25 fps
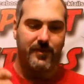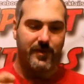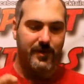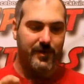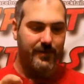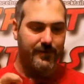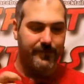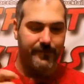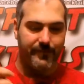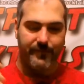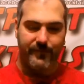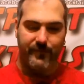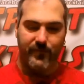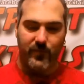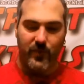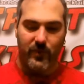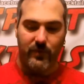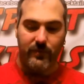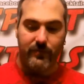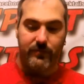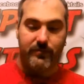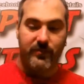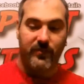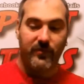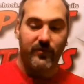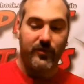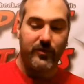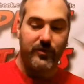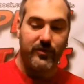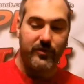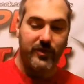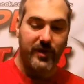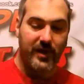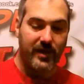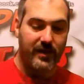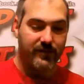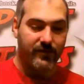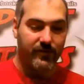Alright, well, before you
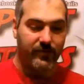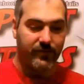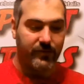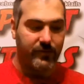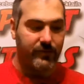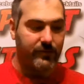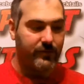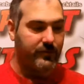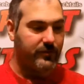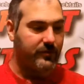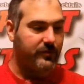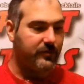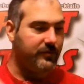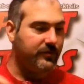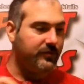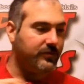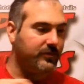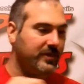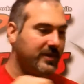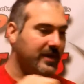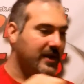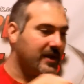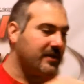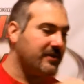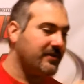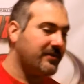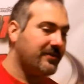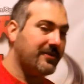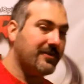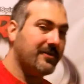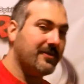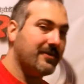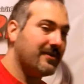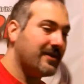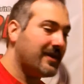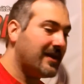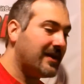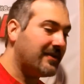do that, first thing you want to do is you want to ice to
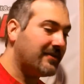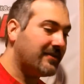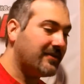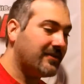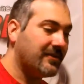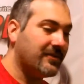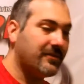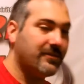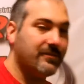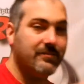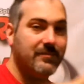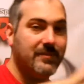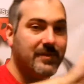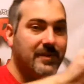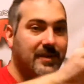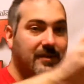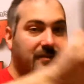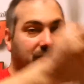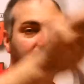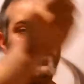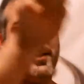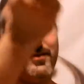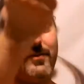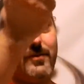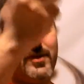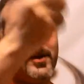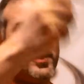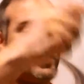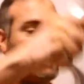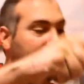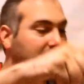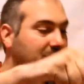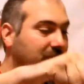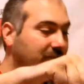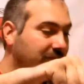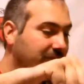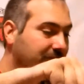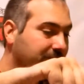your glass, because you can't shake without
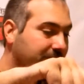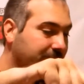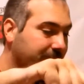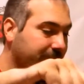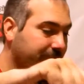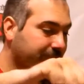ice.